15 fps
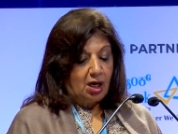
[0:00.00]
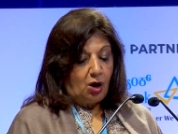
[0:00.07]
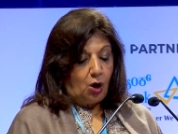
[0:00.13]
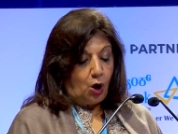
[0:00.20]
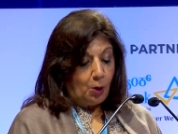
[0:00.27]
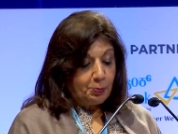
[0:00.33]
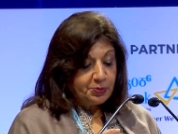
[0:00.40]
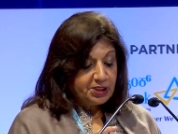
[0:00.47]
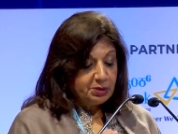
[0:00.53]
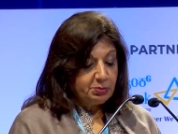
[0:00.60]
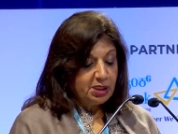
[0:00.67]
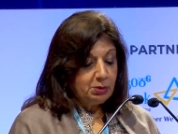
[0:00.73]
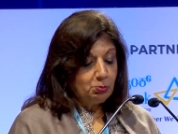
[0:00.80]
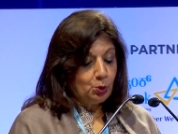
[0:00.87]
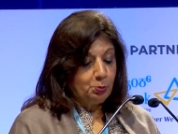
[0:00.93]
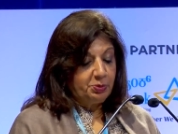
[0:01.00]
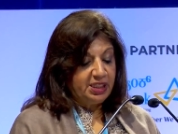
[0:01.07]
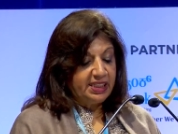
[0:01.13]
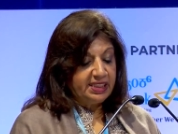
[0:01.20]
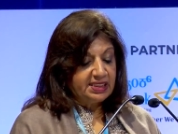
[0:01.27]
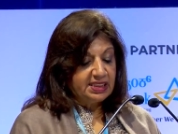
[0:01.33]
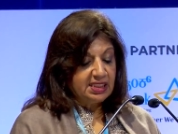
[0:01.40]
optimal
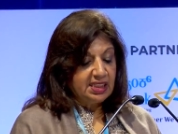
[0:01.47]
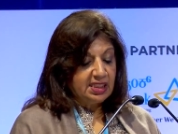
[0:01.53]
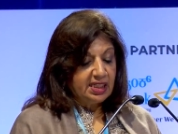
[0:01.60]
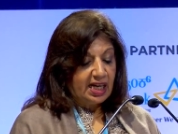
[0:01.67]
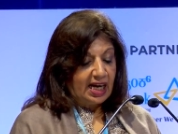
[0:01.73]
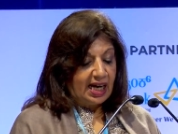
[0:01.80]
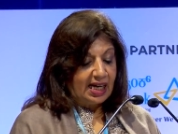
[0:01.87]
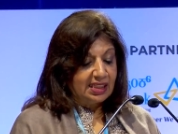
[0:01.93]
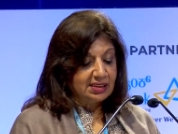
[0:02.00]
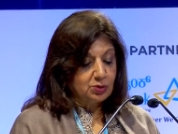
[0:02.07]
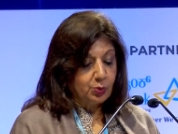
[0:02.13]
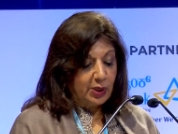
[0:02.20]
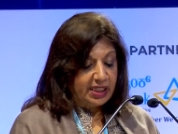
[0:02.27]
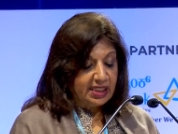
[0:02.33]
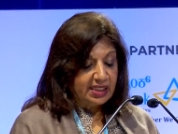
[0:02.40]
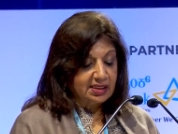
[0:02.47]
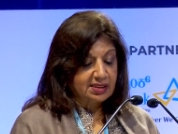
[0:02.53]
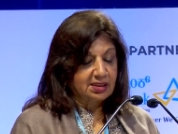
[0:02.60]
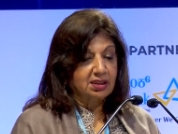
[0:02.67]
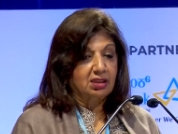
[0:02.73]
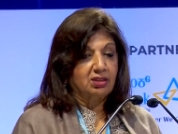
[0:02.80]
mobility, as well as